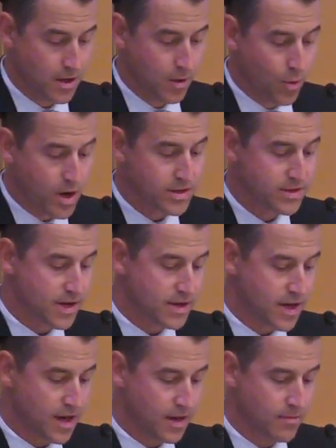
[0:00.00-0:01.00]
One
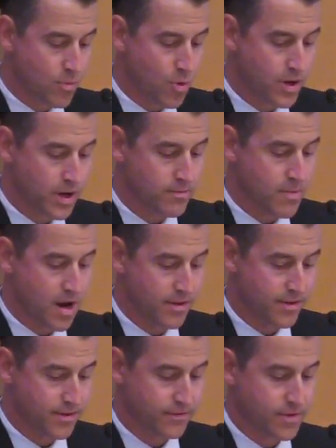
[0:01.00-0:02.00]
Sunday morning a
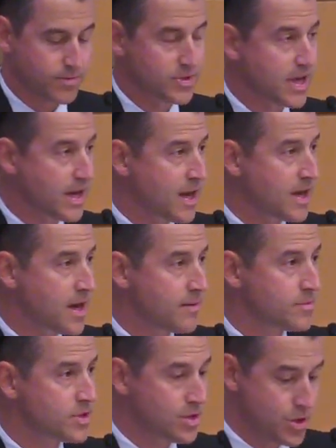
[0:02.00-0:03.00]
month from 10
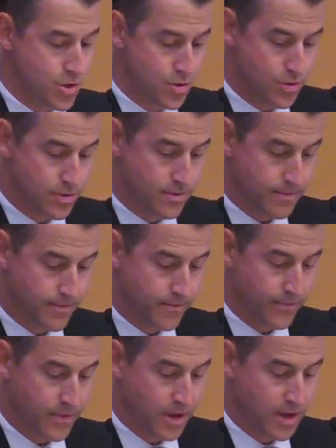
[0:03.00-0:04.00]
a.m. to noon
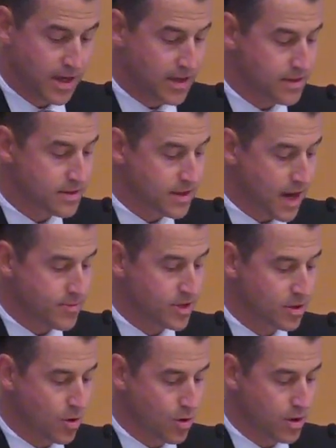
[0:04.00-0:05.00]
in the
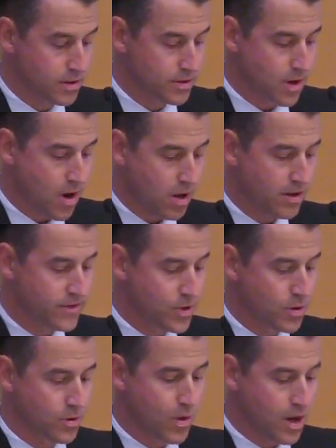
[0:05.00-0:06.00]
Simon Court, all of
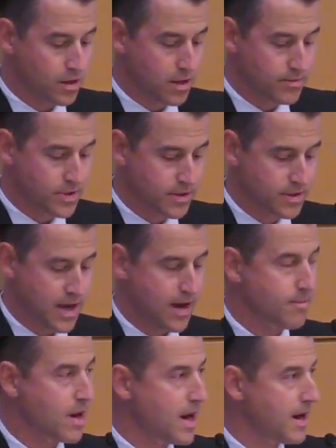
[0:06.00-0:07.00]
you are welcome to
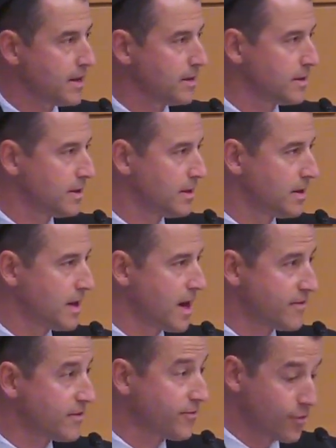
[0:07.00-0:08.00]
stop by,
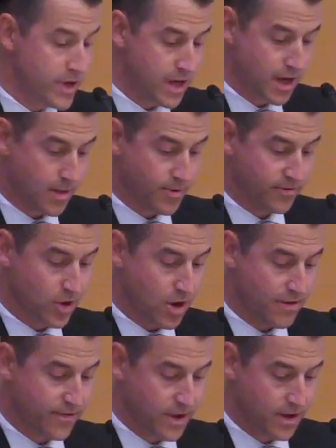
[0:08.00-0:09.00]
have a free cup of
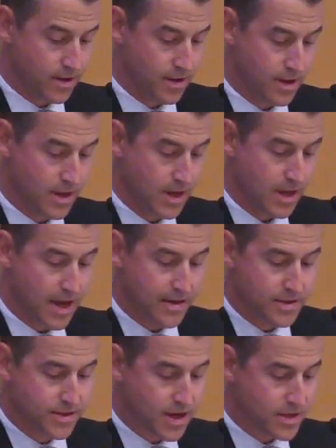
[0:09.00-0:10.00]
coffee, and
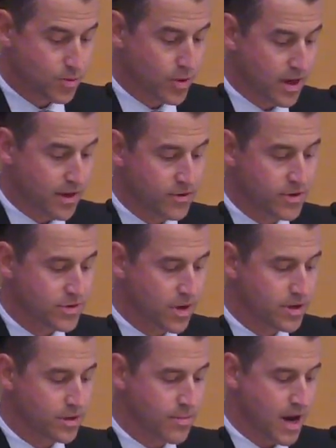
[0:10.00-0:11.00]
discuss whatever is
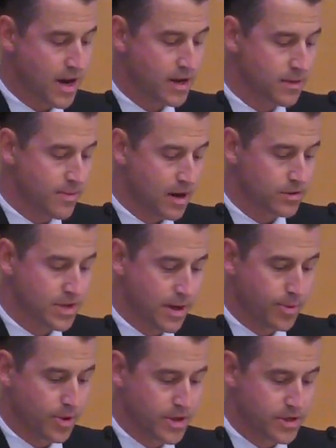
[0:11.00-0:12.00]
on your mind about
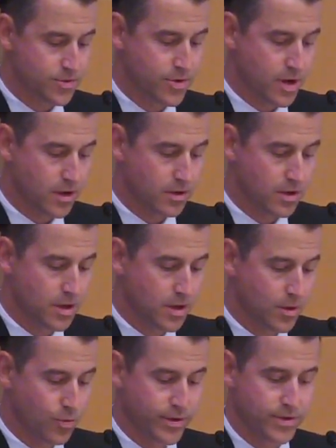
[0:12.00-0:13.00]
Temple Israel
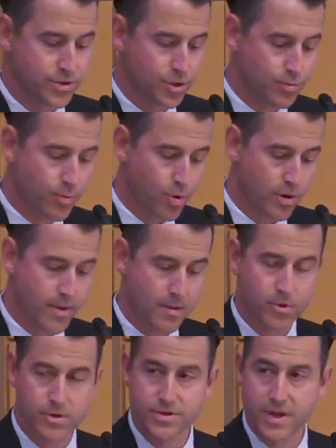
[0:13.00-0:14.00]
with the two board
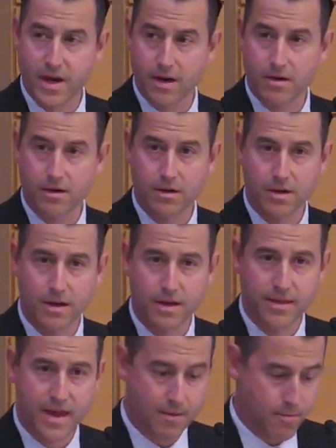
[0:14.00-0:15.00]
members there
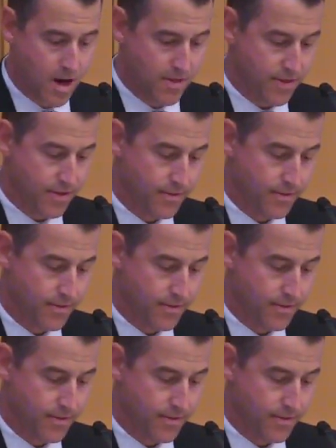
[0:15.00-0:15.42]
that month.